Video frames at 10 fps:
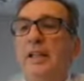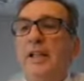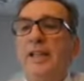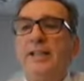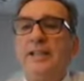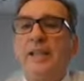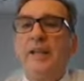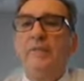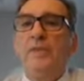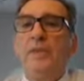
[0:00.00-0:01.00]
It is
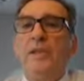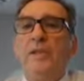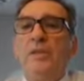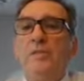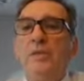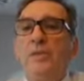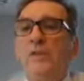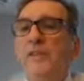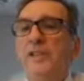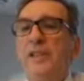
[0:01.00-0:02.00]
time to be
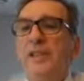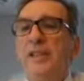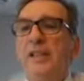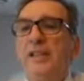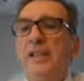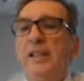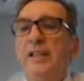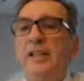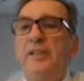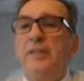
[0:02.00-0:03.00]
more vigilant and
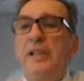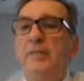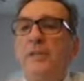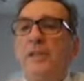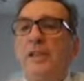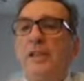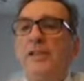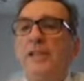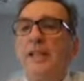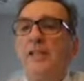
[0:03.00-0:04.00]
not to keep our
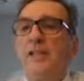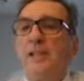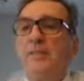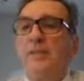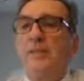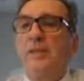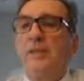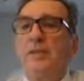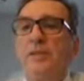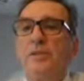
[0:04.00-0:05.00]
guards down, says Premier
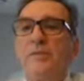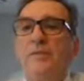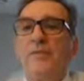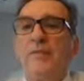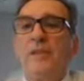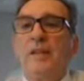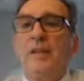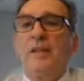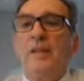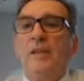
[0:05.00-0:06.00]
Legault.
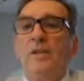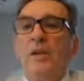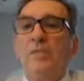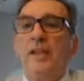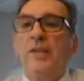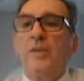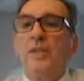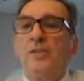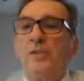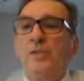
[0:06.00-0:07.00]
Nobody
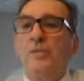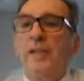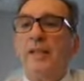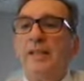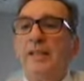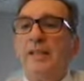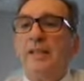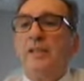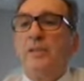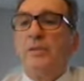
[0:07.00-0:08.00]
wants to go back to